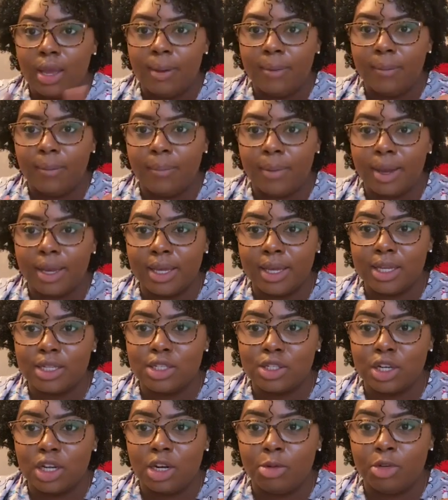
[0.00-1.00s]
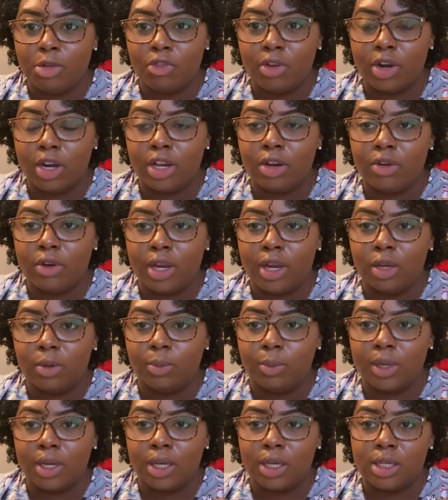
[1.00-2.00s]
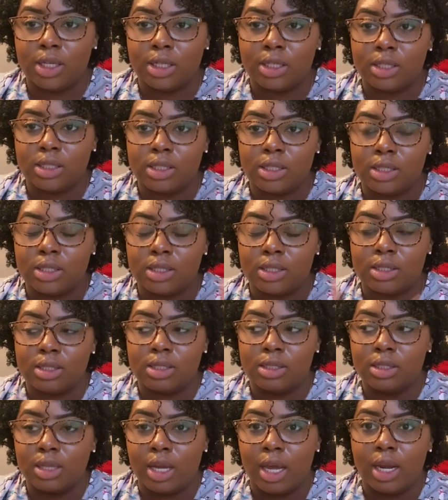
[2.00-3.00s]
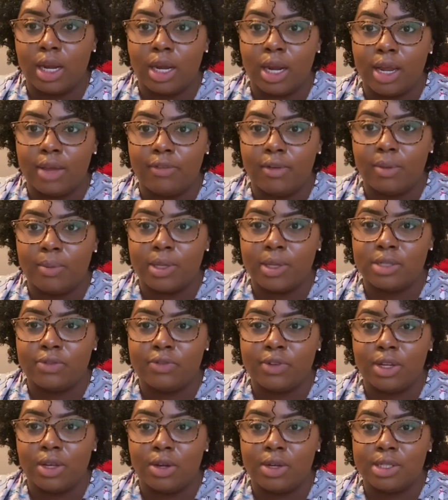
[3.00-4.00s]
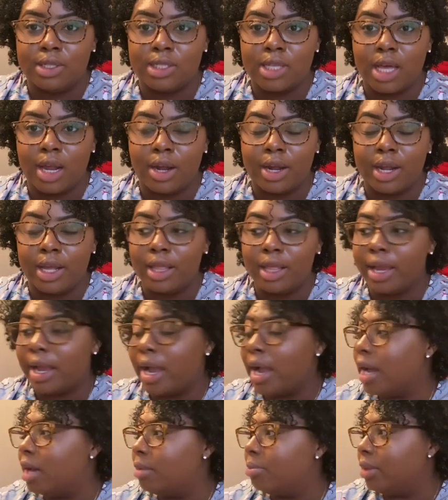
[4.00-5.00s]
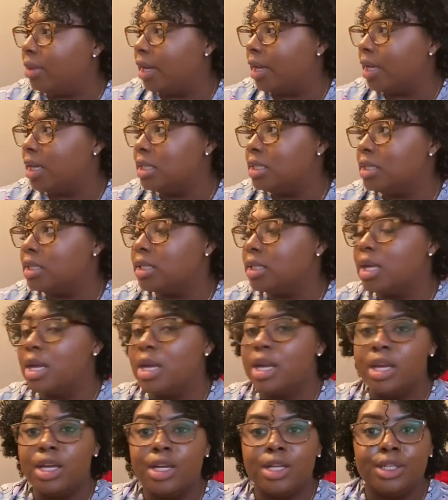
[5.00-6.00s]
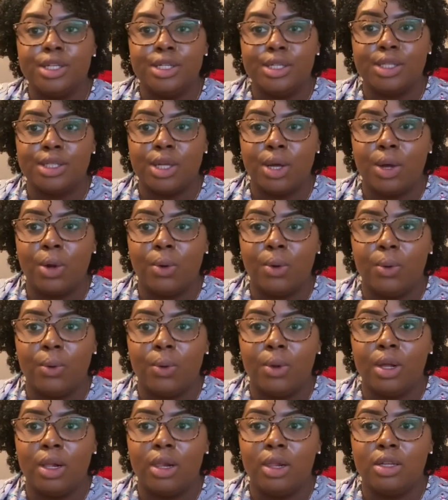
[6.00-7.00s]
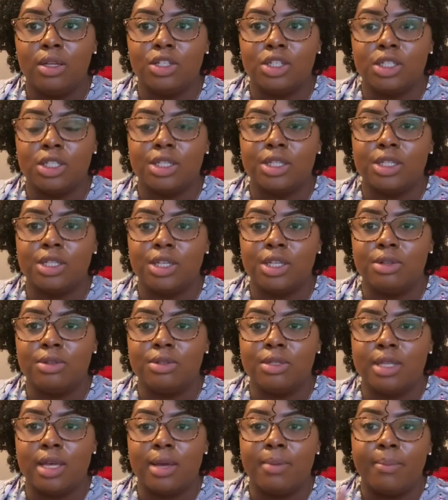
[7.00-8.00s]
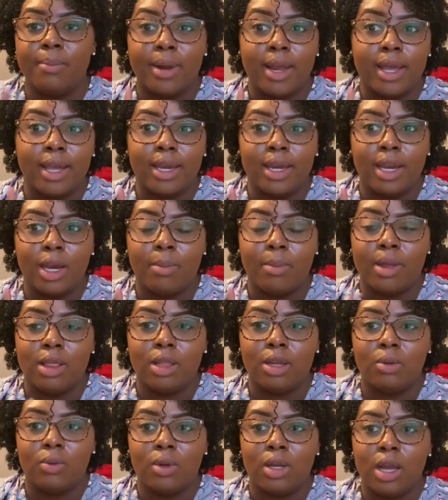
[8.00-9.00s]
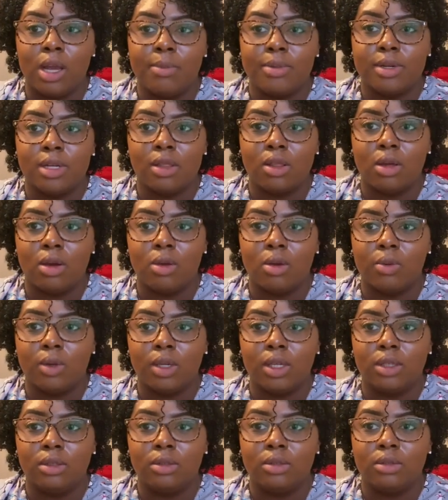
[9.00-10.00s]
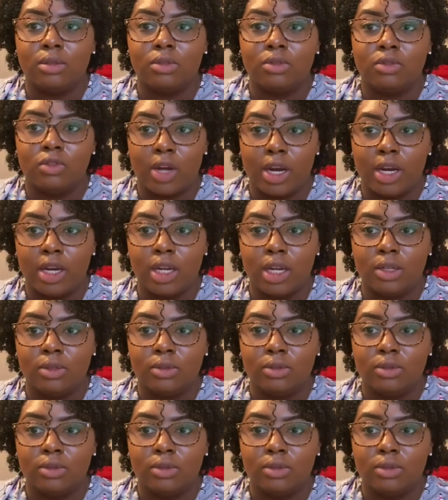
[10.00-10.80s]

my kids are going to be running around because I did not film this video on Saturday like I had planned. So just excuse them, but I can hear my little one coming down the hallway right now.